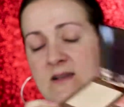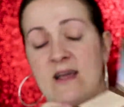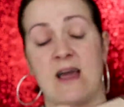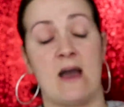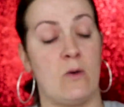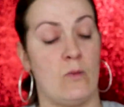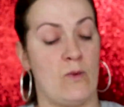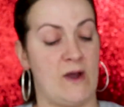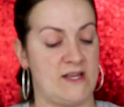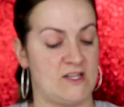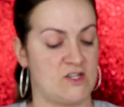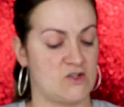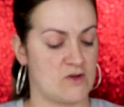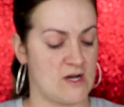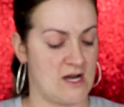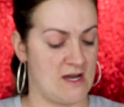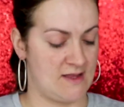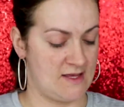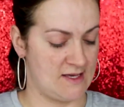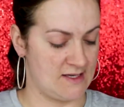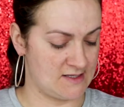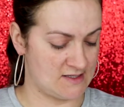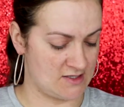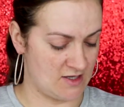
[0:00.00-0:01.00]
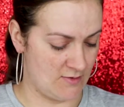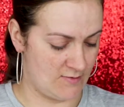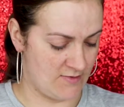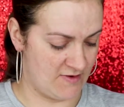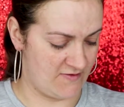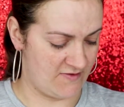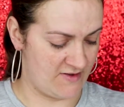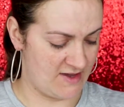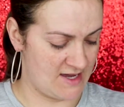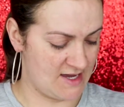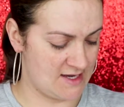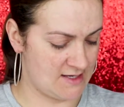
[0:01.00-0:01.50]
I can't wait to try this on my
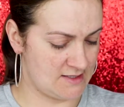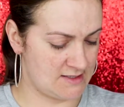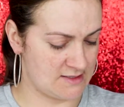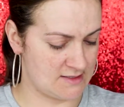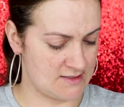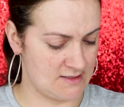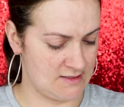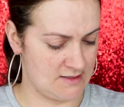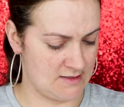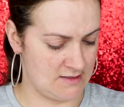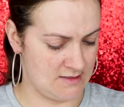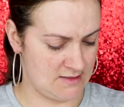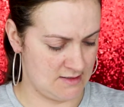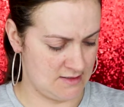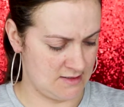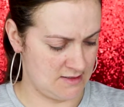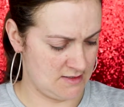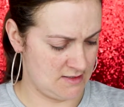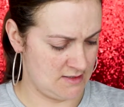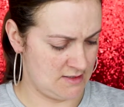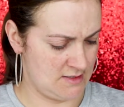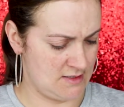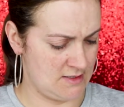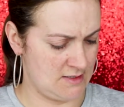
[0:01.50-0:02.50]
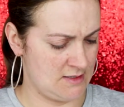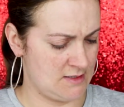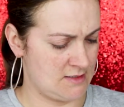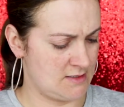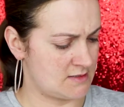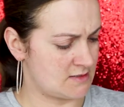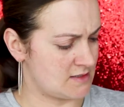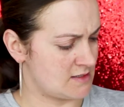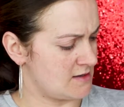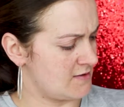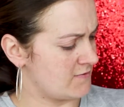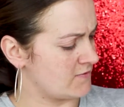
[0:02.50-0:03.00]
face.
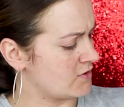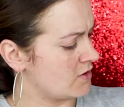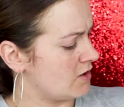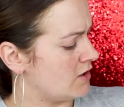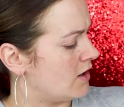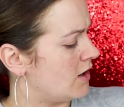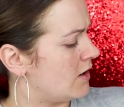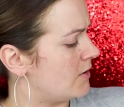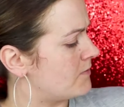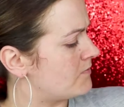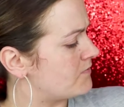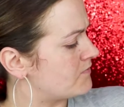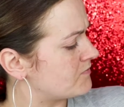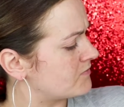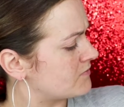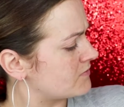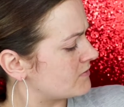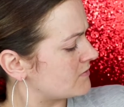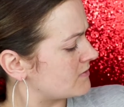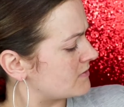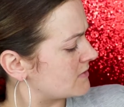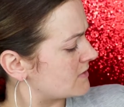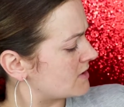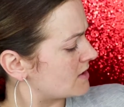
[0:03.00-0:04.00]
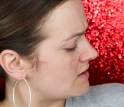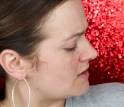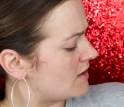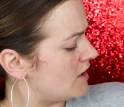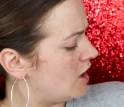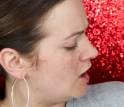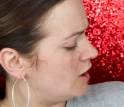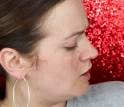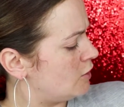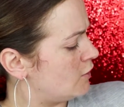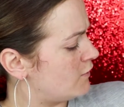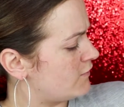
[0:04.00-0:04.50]
So you've got
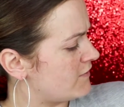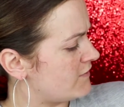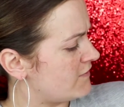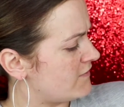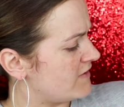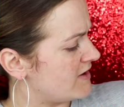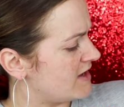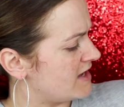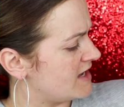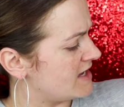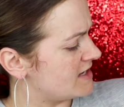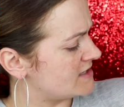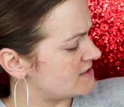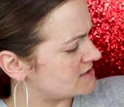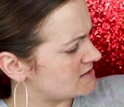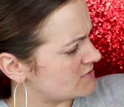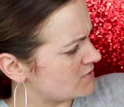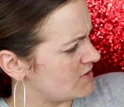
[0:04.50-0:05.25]
all over face.